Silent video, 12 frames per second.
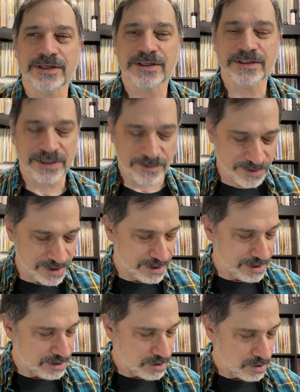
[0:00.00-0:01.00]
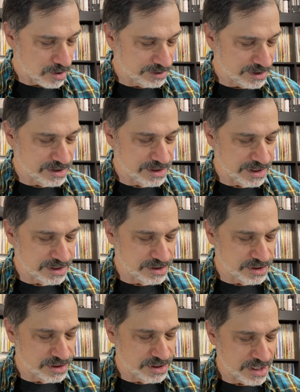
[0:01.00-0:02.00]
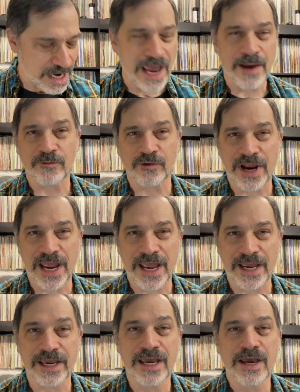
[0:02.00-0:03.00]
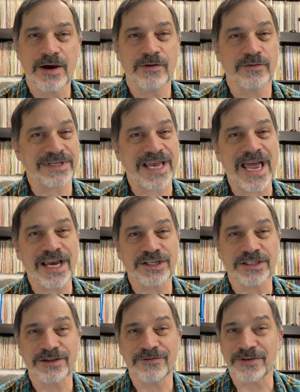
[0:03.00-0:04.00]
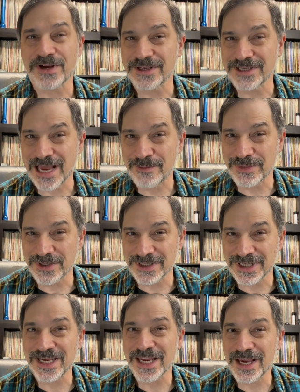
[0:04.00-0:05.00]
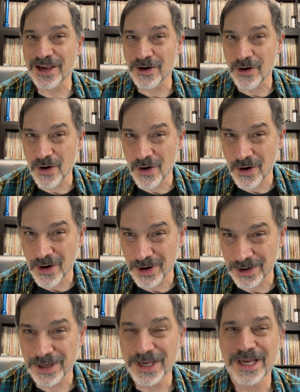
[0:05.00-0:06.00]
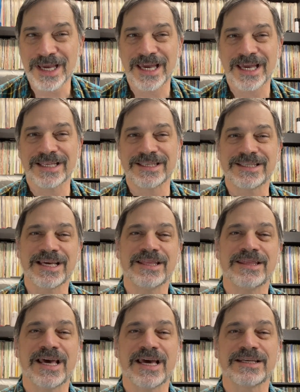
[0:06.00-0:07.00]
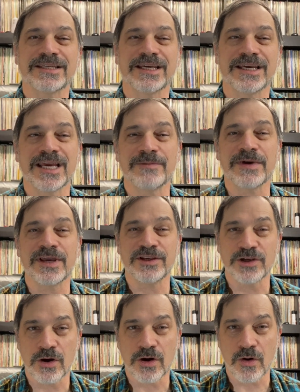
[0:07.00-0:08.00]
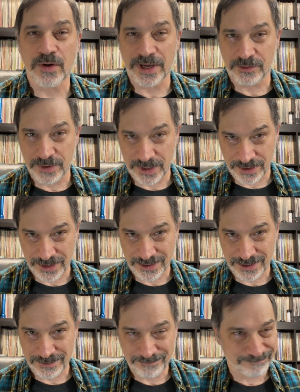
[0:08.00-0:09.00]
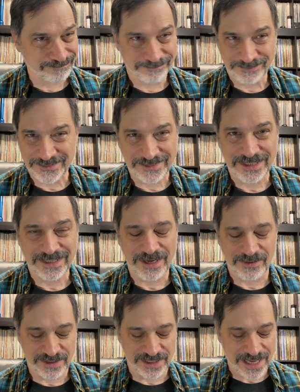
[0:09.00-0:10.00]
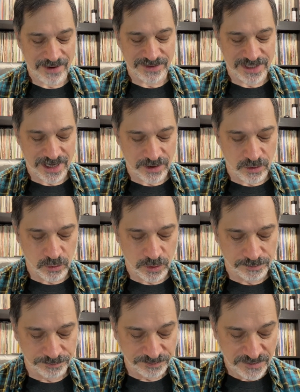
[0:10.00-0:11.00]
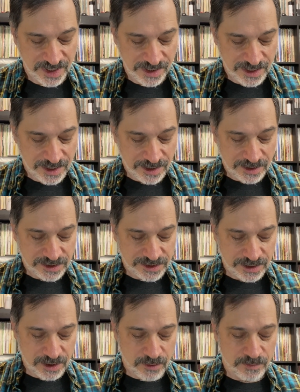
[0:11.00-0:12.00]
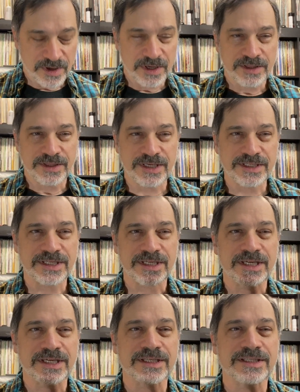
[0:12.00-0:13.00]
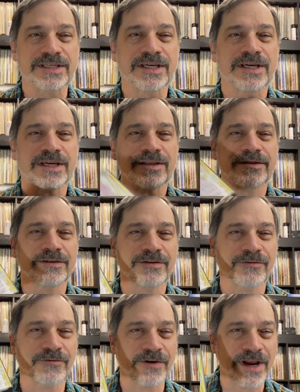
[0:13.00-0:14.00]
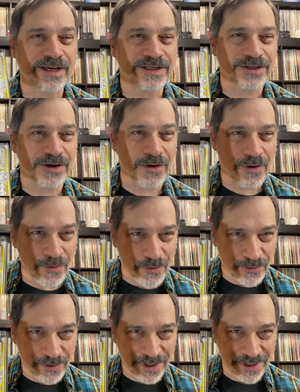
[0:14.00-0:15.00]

something and called it Jam Rag. It was actually Frank Zappa's King Kong, and said that him and Yoko had written it. That was not cool. So this is Frank's own